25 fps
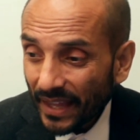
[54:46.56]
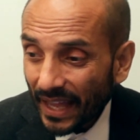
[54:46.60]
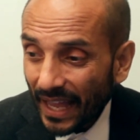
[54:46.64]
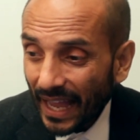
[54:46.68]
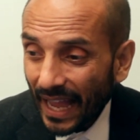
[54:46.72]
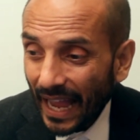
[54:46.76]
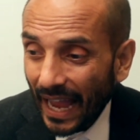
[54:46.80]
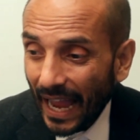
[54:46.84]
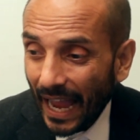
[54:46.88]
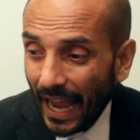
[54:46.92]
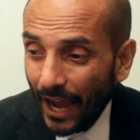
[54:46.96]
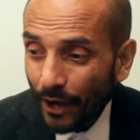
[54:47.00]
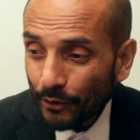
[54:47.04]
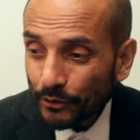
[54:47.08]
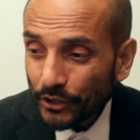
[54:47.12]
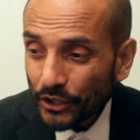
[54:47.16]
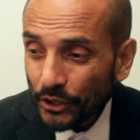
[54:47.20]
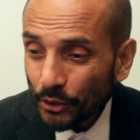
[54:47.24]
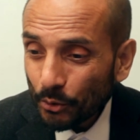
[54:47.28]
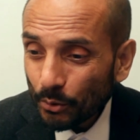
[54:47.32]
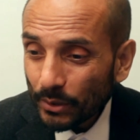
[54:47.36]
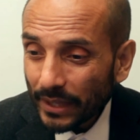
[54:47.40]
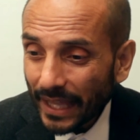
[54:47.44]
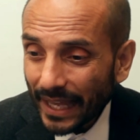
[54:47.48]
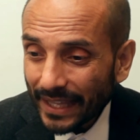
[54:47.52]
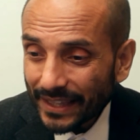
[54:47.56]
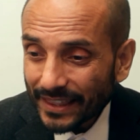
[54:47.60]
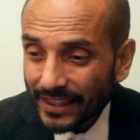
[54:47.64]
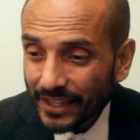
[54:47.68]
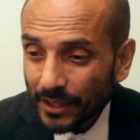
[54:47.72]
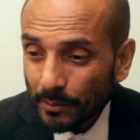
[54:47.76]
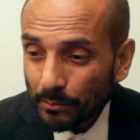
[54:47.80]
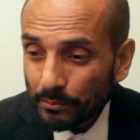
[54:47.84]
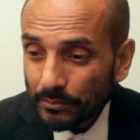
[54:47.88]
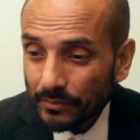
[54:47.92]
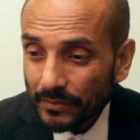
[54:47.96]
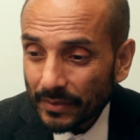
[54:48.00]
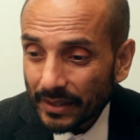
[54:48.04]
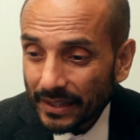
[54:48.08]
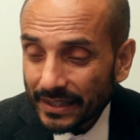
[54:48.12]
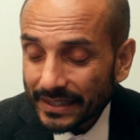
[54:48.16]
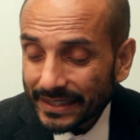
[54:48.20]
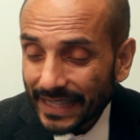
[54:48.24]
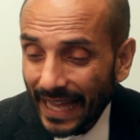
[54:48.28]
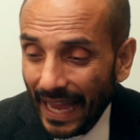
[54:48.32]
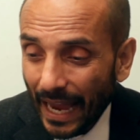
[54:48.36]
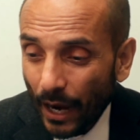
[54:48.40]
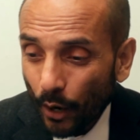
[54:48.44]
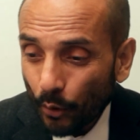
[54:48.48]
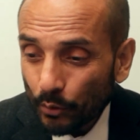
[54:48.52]
How do you let them
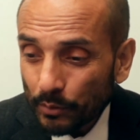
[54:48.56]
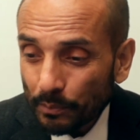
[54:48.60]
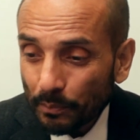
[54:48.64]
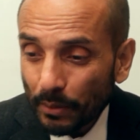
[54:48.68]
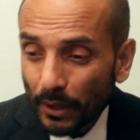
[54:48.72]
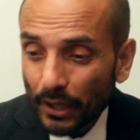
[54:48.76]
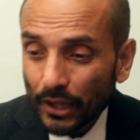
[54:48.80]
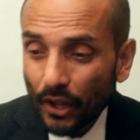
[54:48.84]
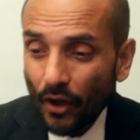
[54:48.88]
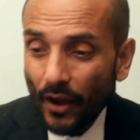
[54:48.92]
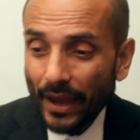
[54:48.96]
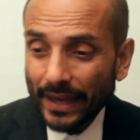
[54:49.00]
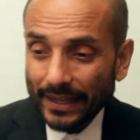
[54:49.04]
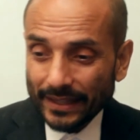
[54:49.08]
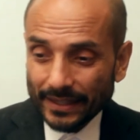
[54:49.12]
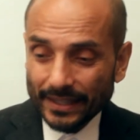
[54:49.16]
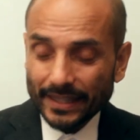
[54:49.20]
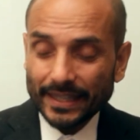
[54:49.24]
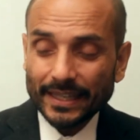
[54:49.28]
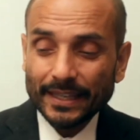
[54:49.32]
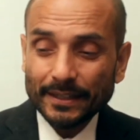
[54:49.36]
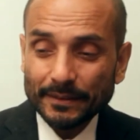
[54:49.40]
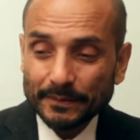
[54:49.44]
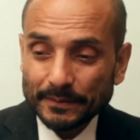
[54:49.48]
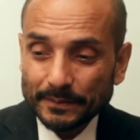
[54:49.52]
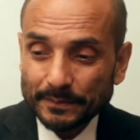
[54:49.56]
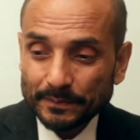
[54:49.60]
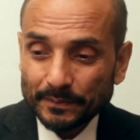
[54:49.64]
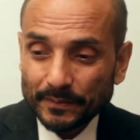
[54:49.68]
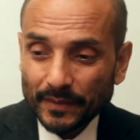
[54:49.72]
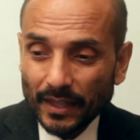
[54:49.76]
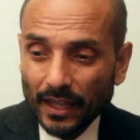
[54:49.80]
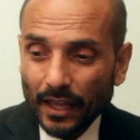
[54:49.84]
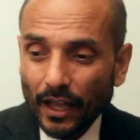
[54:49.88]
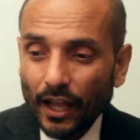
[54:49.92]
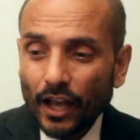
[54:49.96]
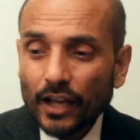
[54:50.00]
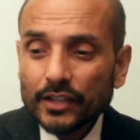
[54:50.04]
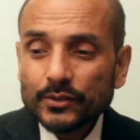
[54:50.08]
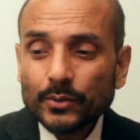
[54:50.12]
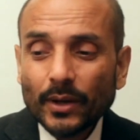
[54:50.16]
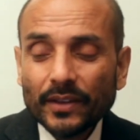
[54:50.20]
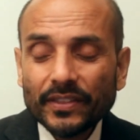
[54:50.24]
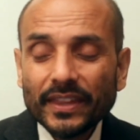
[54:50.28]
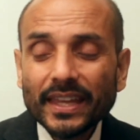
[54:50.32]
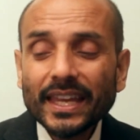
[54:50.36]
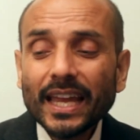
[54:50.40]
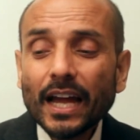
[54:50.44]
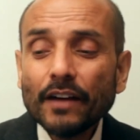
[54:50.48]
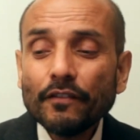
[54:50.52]
down politely? So I
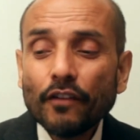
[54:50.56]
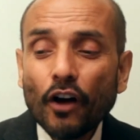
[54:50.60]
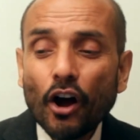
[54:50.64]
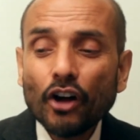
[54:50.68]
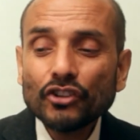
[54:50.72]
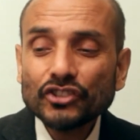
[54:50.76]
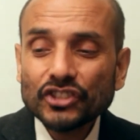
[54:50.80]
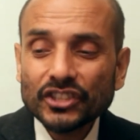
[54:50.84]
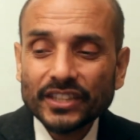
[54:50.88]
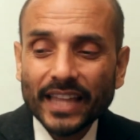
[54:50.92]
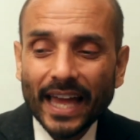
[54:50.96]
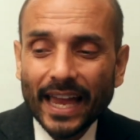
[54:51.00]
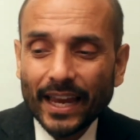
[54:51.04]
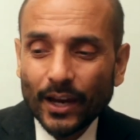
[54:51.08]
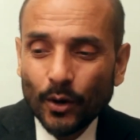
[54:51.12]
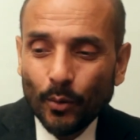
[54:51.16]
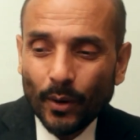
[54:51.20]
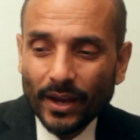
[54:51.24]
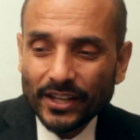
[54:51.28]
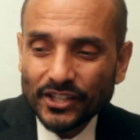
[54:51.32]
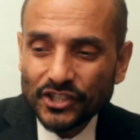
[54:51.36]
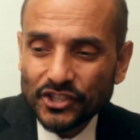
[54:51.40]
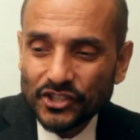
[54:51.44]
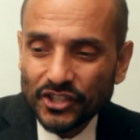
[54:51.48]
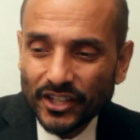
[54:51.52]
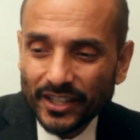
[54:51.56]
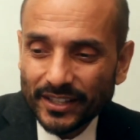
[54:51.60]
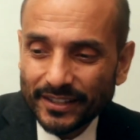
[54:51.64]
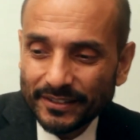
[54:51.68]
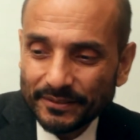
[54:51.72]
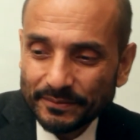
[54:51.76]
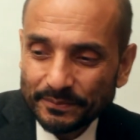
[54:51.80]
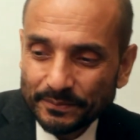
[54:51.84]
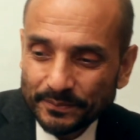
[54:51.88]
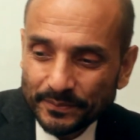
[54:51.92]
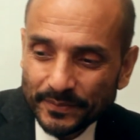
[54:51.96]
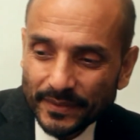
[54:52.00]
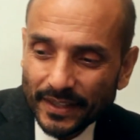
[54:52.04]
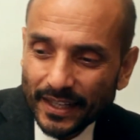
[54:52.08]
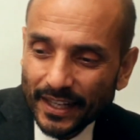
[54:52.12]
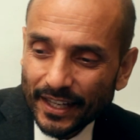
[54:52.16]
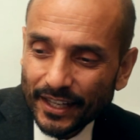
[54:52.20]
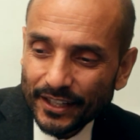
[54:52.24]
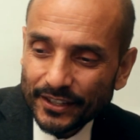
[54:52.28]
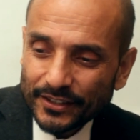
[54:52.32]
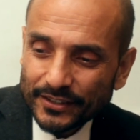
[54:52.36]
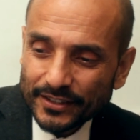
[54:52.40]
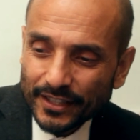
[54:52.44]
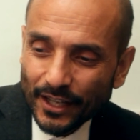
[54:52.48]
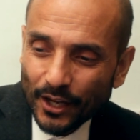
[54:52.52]
think I've answered that question.
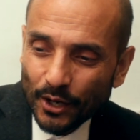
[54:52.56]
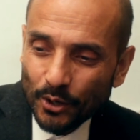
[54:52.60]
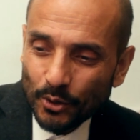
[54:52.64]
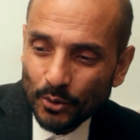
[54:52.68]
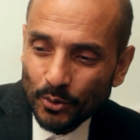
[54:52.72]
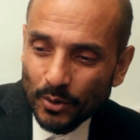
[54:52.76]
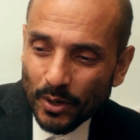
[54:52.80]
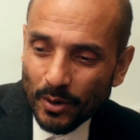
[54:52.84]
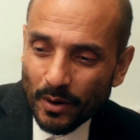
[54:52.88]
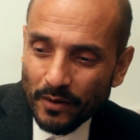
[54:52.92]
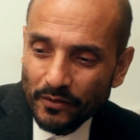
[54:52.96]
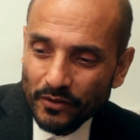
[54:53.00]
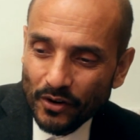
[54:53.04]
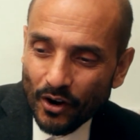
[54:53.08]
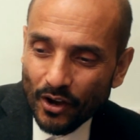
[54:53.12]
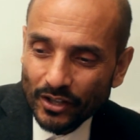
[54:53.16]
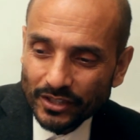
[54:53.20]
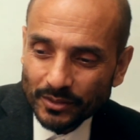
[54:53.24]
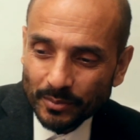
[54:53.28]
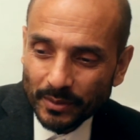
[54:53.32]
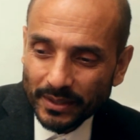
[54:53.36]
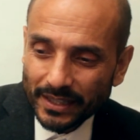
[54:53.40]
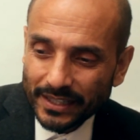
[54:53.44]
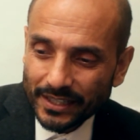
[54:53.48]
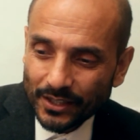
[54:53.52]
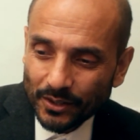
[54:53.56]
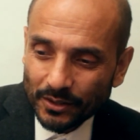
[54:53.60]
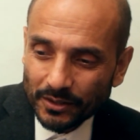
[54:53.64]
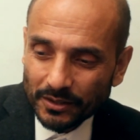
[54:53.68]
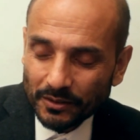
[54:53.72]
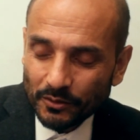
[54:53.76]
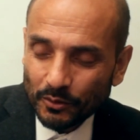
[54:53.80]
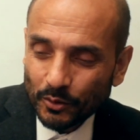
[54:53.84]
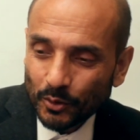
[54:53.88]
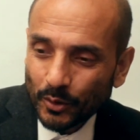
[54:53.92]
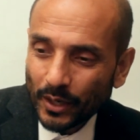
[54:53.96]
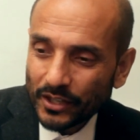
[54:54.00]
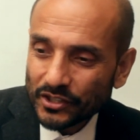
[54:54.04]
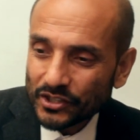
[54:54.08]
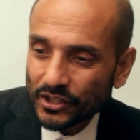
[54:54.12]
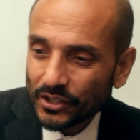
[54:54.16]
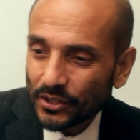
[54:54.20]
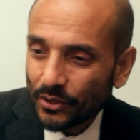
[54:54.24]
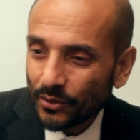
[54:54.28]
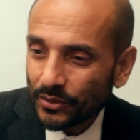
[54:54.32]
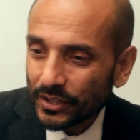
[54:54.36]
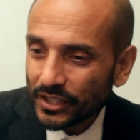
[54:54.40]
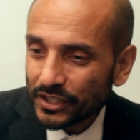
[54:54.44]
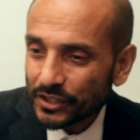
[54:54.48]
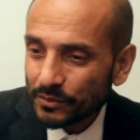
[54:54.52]
So whoever asked me this question
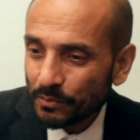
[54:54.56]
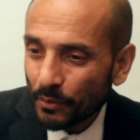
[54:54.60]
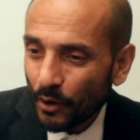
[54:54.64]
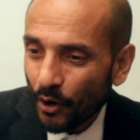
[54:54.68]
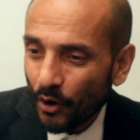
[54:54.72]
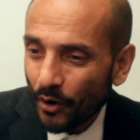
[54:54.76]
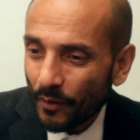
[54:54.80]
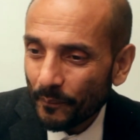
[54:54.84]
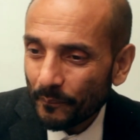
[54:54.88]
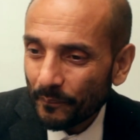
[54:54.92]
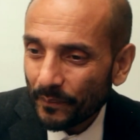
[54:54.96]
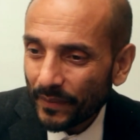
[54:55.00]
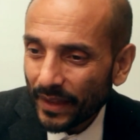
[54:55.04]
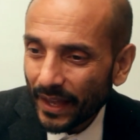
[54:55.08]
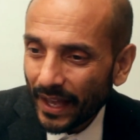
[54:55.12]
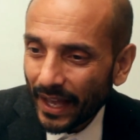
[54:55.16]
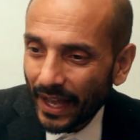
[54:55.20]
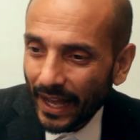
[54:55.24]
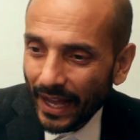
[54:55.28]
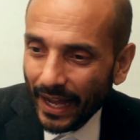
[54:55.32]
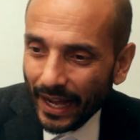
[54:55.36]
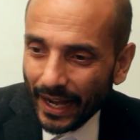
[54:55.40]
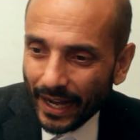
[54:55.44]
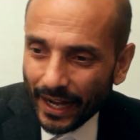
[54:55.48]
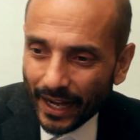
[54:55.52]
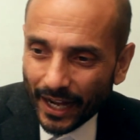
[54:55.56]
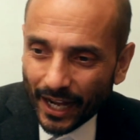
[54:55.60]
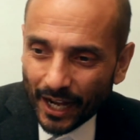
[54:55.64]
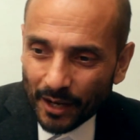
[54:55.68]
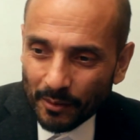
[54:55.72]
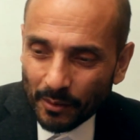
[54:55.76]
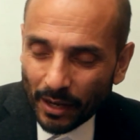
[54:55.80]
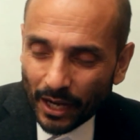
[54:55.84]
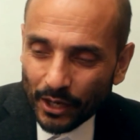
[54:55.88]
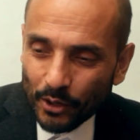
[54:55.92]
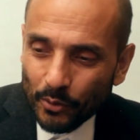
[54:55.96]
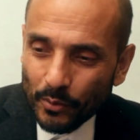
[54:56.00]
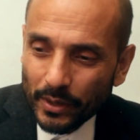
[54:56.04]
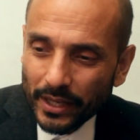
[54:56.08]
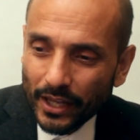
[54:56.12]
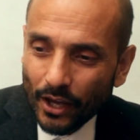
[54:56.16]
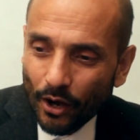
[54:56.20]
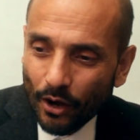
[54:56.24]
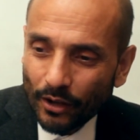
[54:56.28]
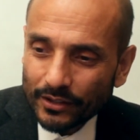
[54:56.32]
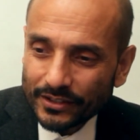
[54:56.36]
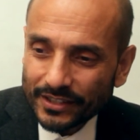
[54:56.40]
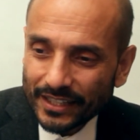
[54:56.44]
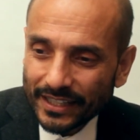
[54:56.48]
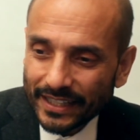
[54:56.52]
on the spot, I already
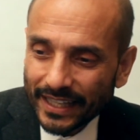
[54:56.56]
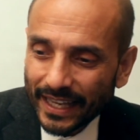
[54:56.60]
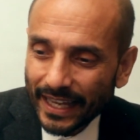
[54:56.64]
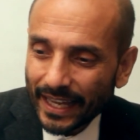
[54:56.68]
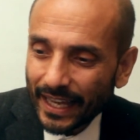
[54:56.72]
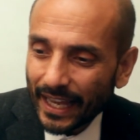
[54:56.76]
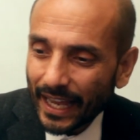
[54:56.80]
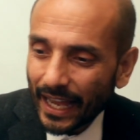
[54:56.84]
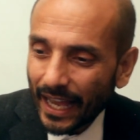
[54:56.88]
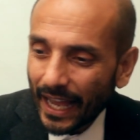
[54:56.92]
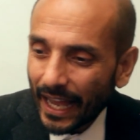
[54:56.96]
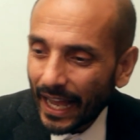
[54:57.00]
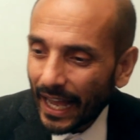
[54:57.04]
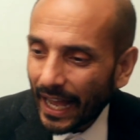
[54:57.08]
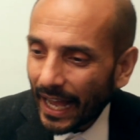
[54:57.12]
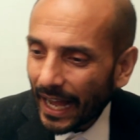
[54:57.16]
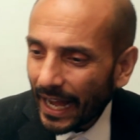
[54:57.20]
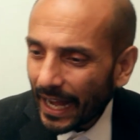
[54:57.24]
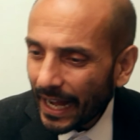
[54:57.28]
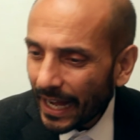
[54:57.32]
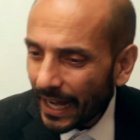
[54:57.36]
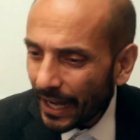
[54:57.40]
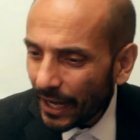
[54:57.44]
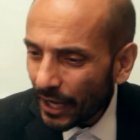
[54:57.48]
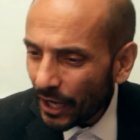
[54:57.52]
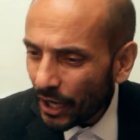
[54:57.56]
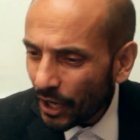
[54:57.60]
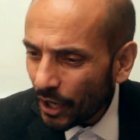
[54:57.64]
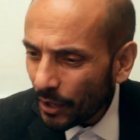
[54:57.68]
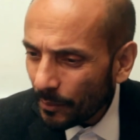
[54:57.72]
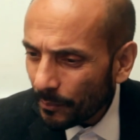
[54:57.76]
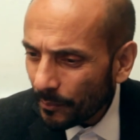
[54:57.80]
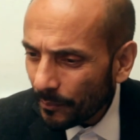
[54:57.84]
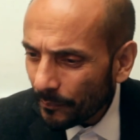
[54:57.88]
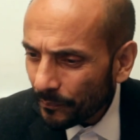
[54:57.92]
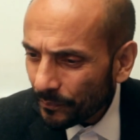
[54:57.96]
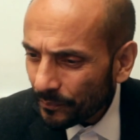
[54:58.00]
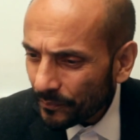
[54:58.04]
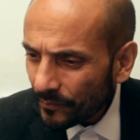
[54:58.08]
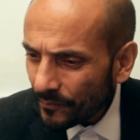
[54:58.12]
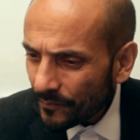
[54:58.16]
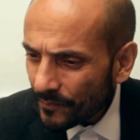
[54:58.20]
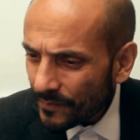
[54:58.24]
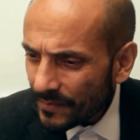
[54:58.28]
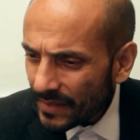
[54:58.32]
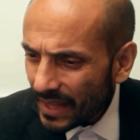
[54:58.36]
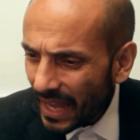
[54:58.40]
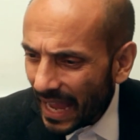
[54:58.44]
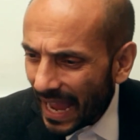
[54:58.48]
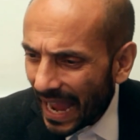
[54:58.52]
answered it.
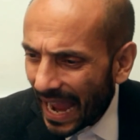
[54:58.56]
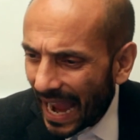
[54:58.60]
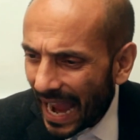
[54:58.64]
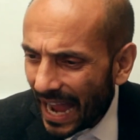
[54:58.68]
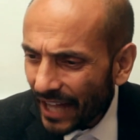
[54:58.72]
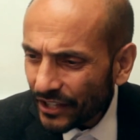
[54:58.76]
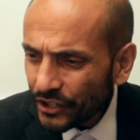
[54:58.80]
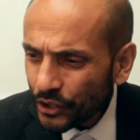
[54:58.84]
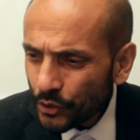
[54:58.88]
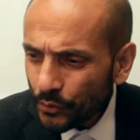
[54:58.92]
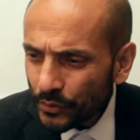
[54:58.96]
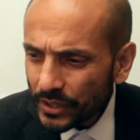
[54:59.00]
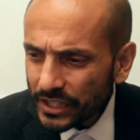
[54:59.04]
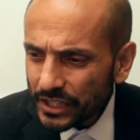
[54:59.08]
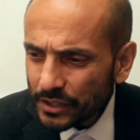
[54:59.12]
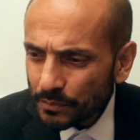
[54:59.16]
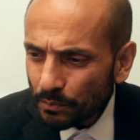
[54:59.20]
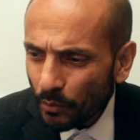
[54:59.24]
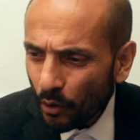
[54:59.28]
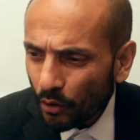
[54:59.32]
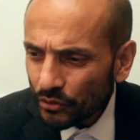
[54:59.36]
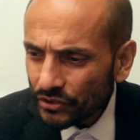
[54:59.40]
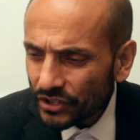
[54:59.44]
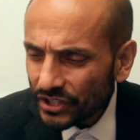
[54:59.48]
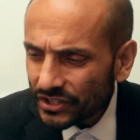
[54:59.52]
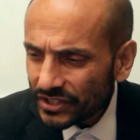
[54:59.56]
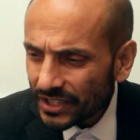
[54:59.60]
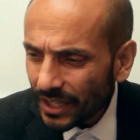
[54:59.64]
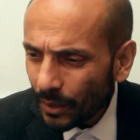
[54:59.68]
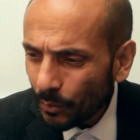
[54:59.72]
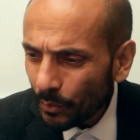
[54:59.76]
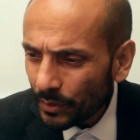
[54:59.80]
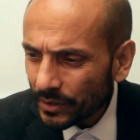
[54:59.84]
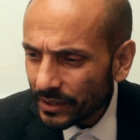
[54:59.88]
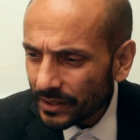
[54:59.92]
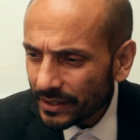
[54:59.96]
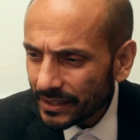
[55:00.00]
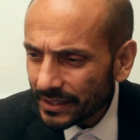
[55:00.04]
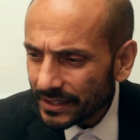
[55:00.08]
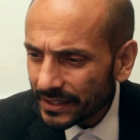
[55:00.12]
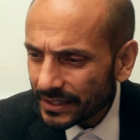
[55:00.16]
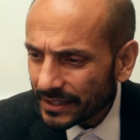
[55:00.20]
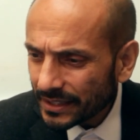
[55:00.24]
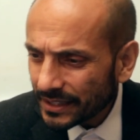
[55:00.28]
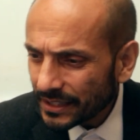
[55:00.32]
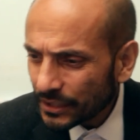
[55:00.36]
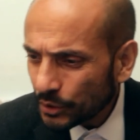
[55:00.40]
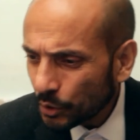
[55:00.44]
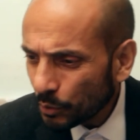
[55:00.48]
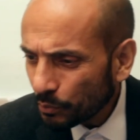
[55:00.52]
How do you respond to someone
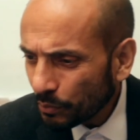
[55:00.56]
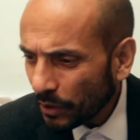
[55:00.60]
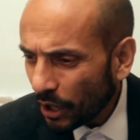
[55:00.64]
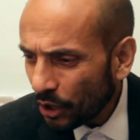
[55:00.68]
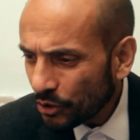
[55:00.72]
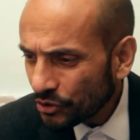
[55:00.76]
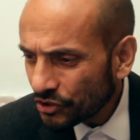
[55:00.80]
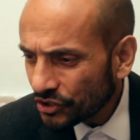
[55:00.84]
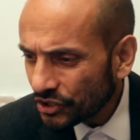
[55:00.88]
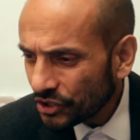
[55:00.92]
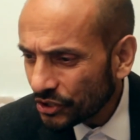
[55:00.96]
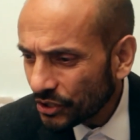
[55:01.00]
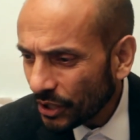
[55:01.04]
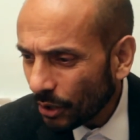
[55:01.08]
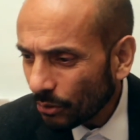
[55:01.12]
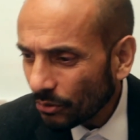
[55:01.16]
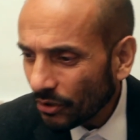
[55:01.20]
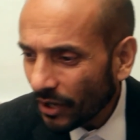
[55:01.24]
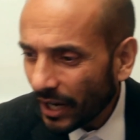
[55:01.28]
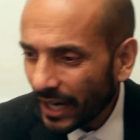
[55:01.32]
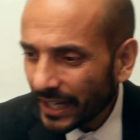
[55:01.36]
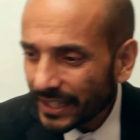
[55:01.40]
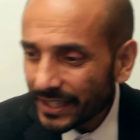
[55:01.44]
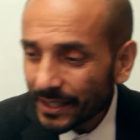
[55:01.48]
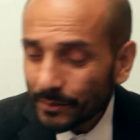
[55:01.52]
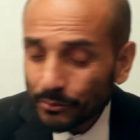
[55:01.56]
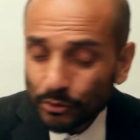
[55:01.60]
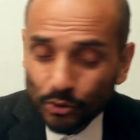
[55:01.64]
you approach, you don't like them?